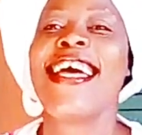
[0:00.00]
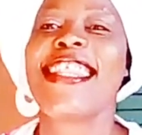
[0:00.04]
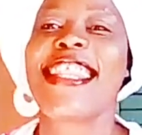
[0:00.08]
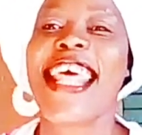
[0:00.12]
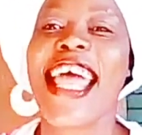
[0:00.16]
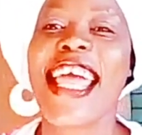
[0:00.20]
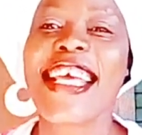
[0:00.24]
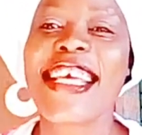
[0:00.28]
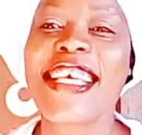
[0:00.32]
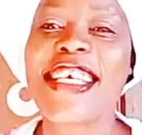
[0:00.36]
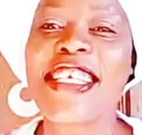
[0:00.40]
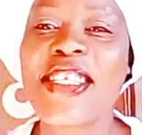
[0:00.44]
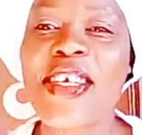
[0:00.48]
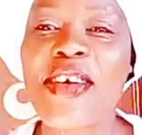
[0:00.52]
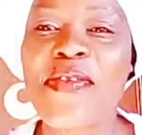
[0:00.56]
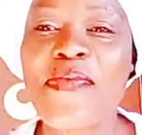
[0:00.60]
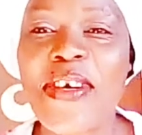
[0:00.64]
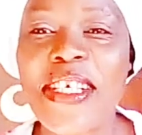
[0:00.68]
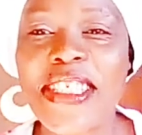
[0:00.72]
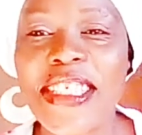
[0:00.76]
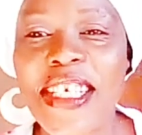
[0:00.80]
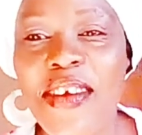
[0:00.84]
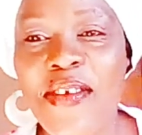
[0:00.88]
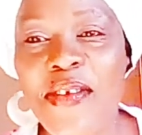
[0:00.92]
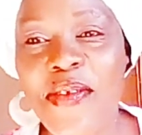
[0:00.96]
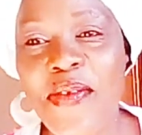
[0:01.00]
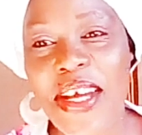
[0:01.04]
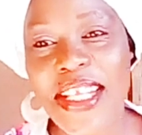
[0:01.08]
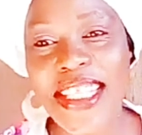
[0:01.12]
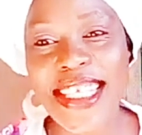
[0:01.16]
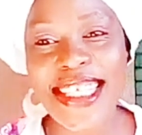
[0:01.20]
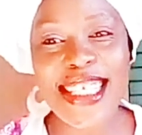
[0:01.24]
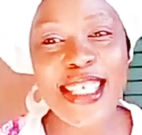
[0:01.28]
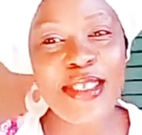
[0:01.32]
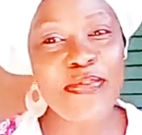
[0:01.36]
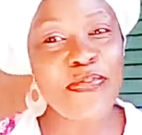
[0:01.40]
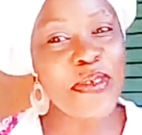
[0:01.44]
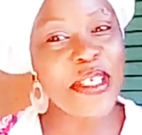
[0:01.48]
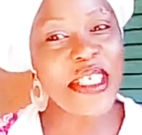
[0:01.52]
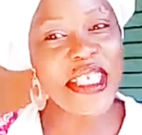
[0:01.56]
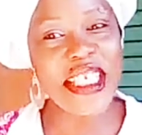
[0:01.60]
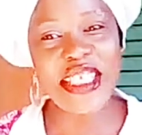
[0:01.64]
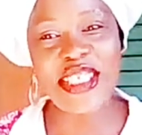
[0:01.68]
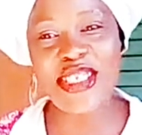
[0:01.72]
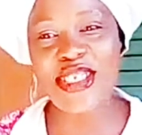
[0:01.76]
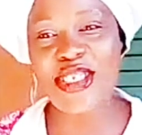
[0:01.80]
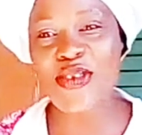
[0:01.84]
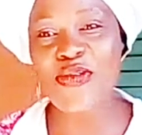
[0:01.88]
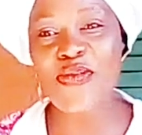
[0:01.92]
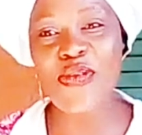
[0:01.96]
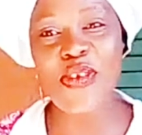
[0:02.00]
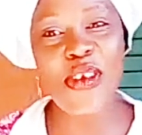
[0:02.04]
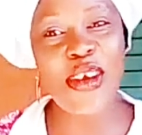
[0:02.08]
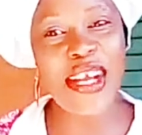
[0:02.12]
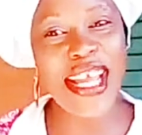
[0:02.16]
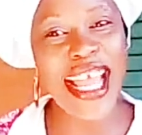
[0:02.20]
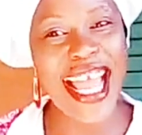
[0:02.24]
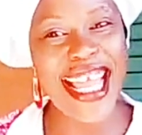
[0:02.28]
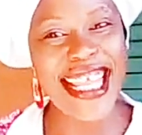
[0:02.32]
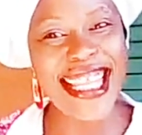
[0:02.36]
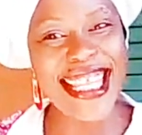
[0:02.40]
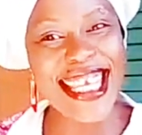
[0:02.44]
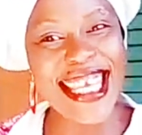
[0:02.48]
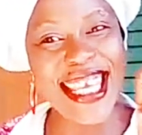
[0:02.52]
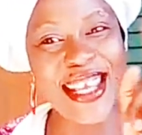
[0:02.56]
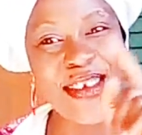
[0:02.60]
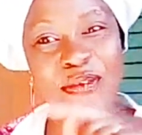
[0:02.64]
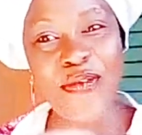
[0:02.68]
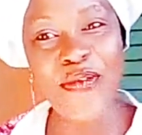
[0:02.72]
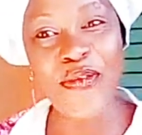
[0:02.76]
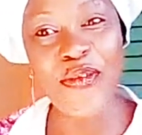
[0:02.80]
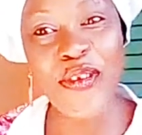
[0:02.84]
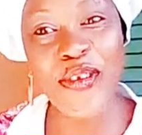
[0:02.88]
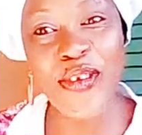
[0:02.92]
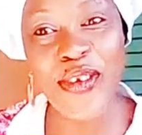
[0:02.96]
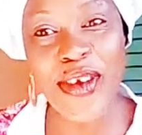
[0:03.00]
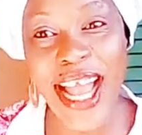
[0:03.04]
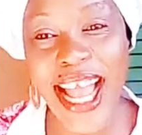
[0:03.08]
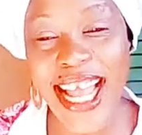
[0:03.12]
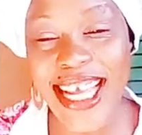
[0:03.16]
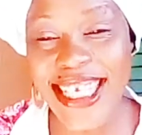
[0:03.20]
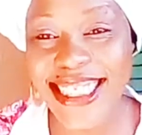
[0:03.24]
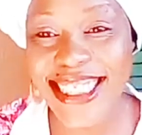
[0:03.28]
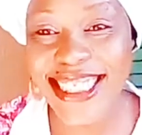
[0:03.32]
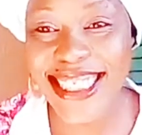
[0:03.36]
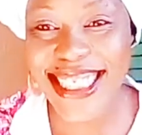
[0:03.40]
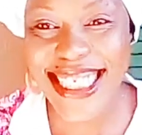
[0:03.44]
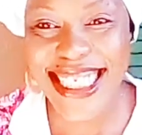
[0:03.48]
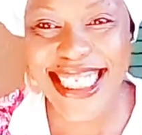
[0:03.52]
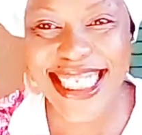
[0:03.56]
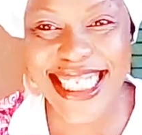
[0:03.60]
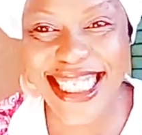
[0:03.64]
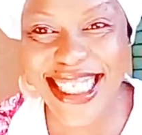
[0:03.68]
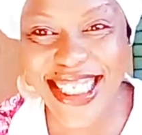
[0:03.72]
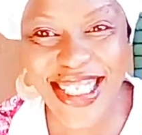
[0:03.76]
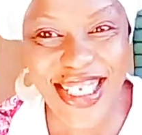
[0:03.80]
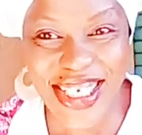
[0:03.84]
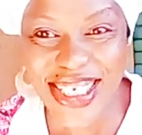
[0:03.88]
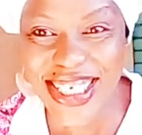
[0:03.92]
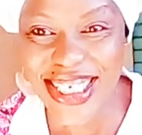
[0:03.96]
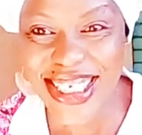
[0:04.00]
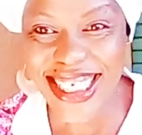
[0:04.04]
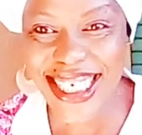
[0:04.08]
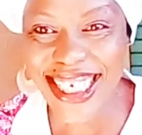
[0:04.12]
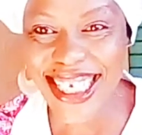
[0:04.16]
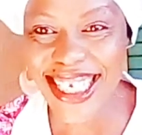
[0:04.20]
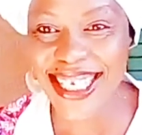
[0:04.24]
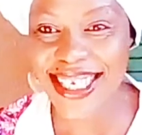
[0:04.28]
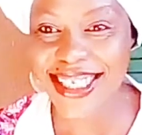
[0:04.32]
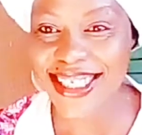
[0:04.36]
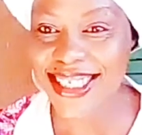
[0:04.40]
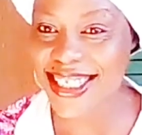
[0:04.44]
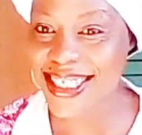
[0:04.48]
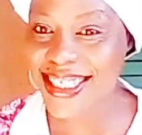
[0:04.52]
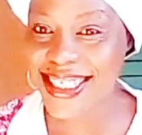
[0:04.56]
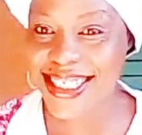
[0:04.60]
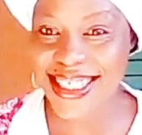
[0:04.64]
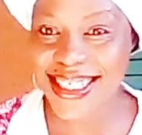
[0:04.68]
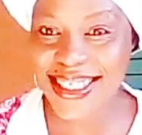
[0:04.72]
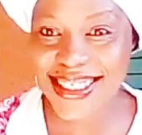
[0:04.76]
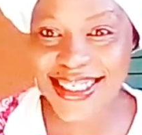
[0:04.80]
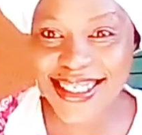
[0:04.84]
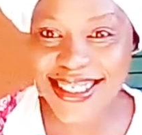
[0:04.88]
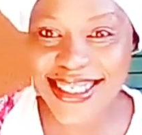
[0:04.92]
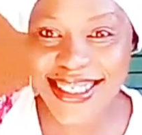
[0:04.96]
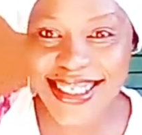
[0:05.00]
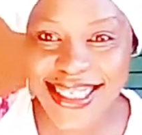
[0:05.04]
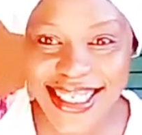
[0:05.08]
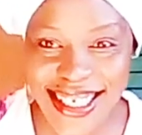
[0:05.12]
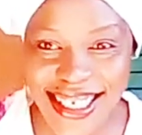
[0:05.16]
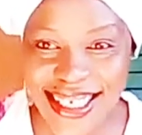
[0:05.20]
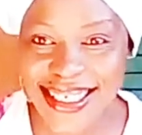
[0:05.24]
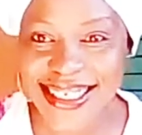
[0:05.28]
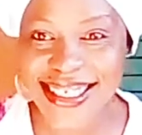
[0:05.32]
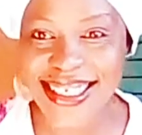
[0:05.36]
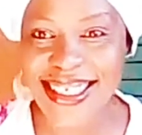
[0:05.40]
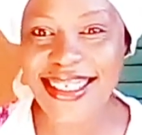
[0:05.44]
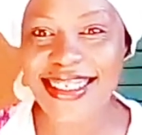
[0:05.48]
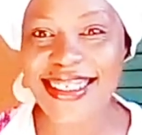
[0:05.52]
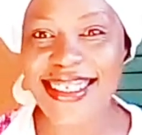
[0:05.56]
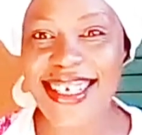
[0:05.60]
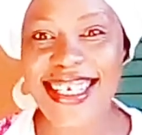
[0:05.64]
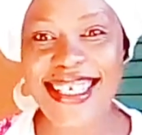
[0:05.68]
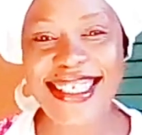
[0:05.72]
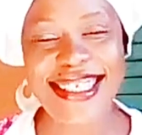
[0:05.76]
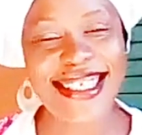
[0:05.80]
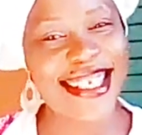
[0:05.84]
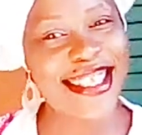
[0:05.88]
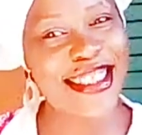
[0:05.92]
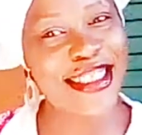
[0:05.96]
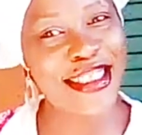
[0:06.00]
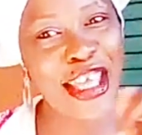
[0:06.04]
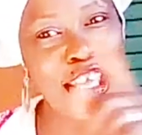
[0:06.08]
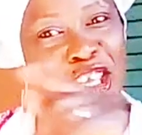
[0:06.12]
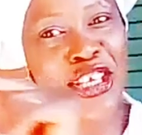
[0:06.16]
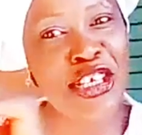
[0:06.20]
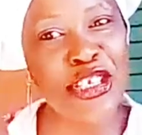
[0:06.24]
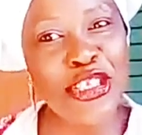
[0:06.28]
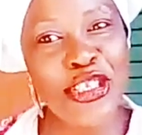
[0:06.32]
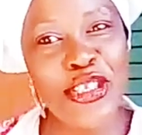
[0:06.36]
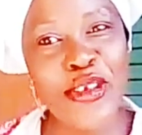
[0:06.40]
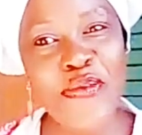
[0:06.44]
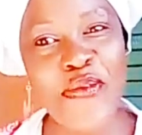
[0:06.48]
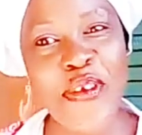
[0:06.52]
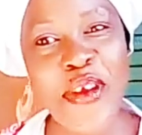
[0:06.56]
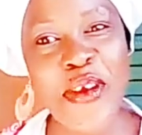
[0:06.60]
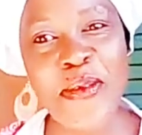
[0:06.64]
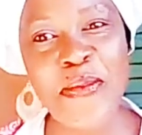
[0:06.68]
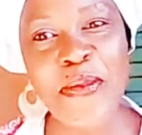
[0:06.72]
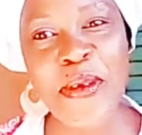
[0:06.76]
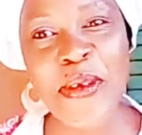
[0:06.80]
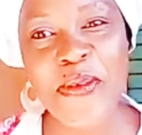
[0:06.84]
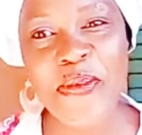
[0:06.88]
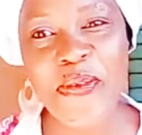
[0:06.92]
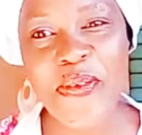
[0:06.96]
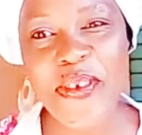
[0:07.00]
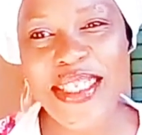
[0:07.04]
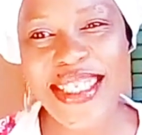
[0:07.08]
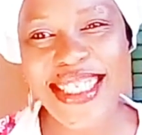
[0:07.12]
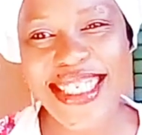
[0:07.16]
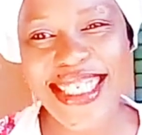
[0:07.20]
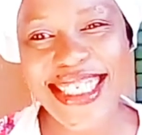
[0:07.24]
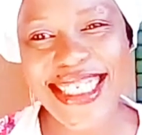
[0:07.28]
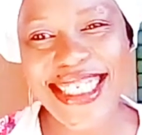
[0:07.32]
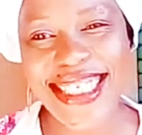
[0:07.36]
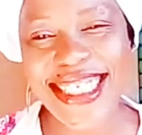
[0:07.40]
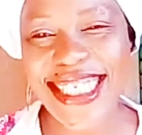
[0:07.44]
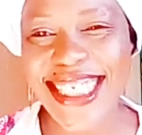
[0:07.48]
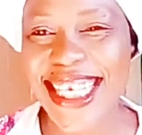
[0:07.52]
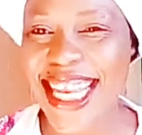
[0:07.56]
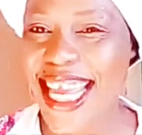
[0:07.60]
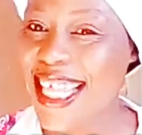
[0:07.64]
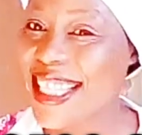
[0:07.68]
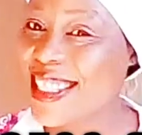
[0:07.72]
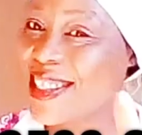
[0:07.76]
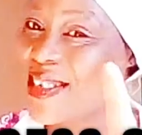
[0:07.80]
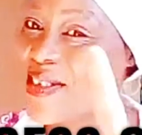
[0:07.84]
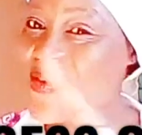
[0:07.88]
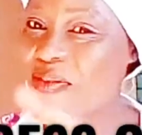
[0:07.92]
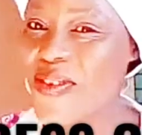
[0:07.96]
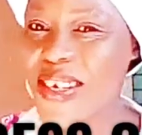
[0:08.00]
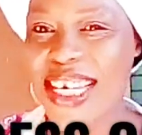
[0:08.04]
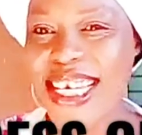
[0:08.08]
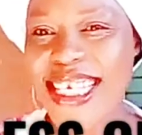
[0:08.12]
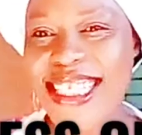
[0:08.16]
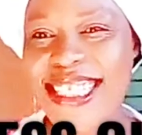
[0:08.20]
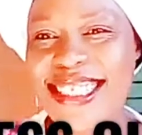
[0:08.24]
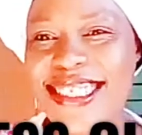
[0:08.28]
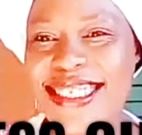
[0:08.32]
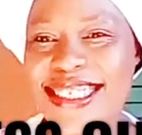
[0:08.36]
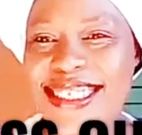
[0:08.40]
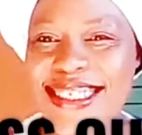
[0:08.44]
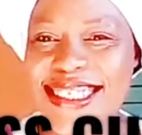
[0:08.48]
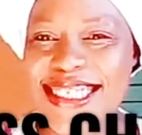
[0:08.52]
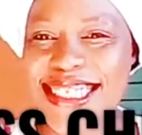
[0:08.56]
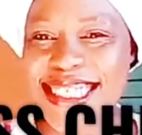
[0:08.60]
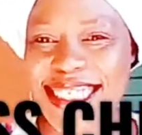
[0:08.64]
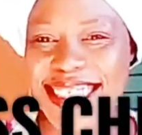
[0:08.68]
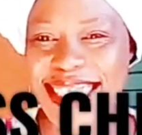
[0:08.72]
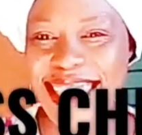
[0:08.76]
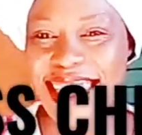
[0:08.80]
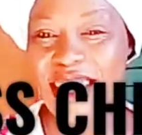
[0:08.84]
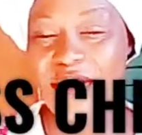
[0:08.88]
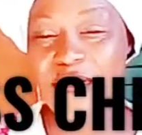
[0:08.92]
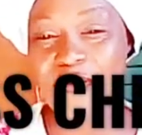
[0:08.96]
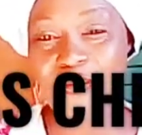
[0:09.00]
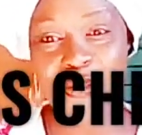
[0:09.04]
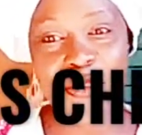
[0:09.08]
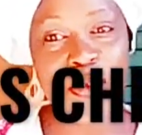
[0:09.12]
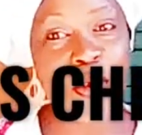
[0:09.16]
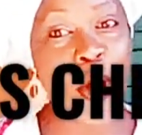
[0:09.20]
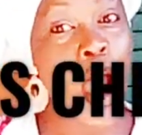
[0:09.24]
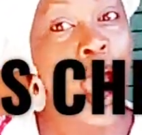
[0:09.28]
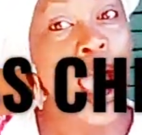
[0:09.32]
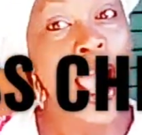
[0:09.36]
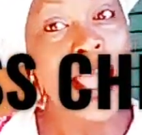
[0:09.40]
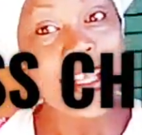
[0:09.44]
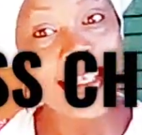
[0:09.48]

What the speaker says: Thank you so much, everyone. This is Princess Chew Vlog, and if you are just tuning in to this channel, I said thank you so very much for tuning in, and don't forget to do the needful